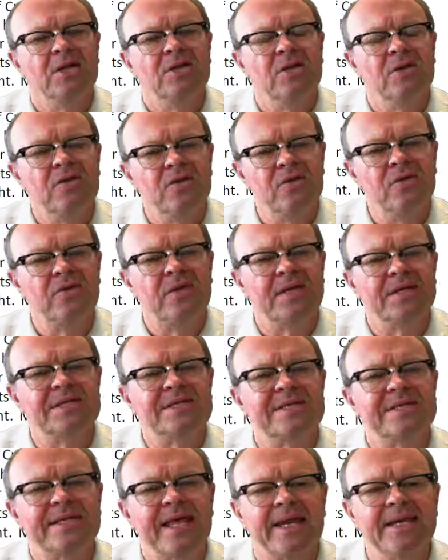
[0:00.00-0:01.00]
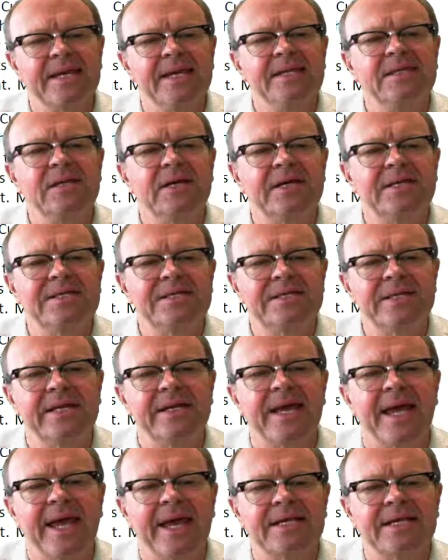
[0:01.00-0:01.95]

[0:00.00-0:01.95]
To do this, they need to consider